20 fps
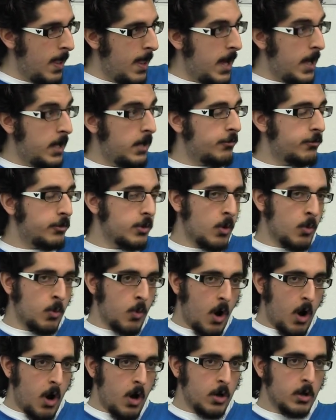and if you're
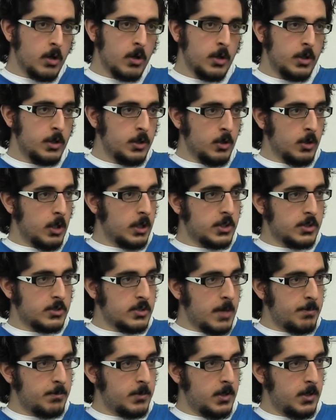wrong, you'll
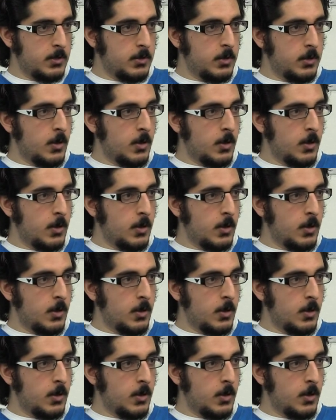accept it.